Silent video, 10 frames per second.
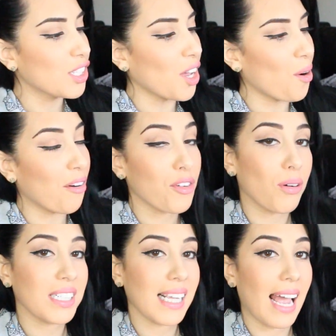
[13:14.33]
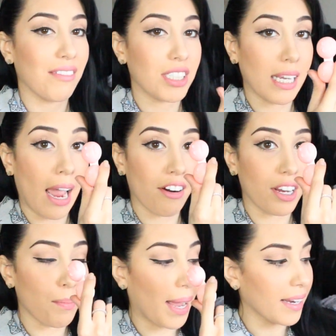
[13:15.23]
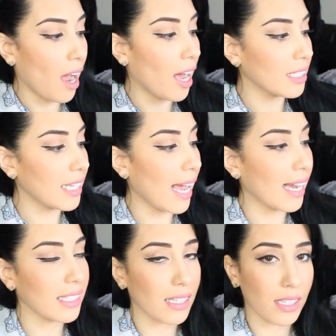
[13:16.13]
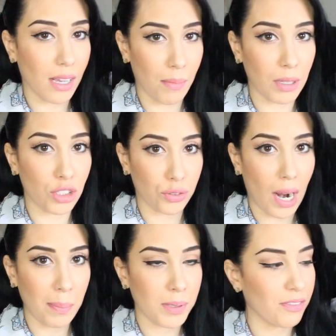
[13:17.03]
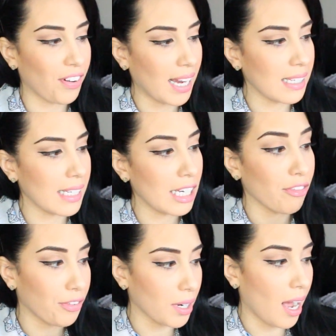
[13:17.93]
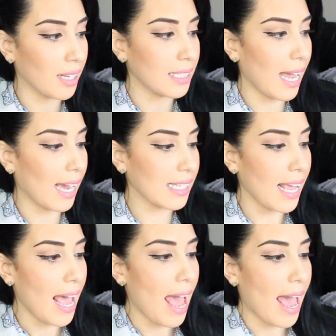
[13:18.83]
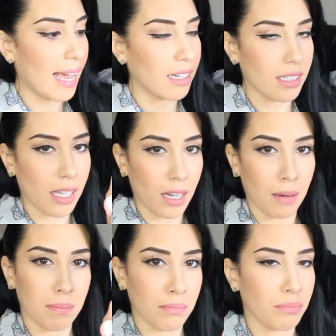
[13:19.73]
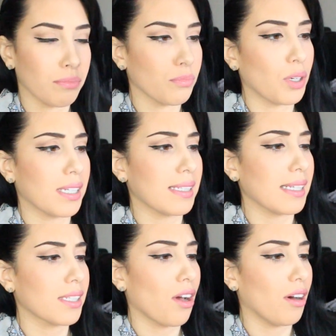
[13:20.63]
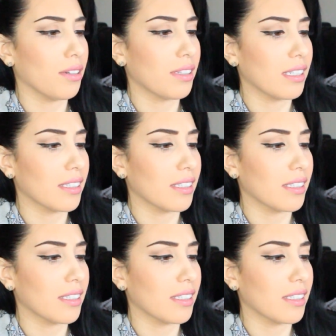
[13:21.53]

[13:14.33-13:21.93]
So of course I have to carry my contacts, some drops, Visine for contacts, and some, what is this called?